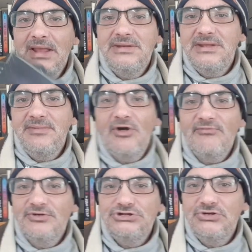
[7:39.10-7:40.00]
TBR
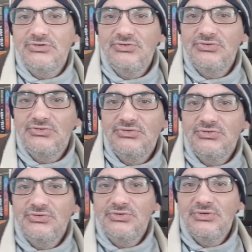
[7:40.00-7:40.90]
for June.
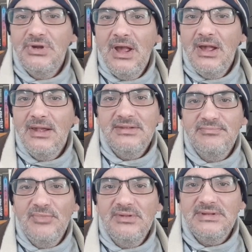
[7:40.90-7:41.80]

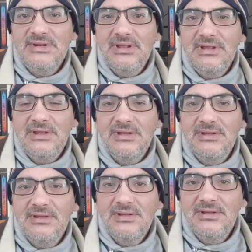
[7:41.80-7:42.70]
It's
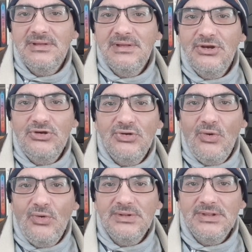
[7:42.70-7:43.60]
mostly
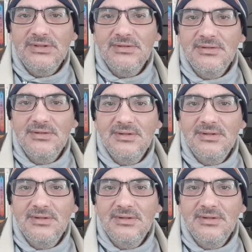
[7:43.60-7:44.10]
tours.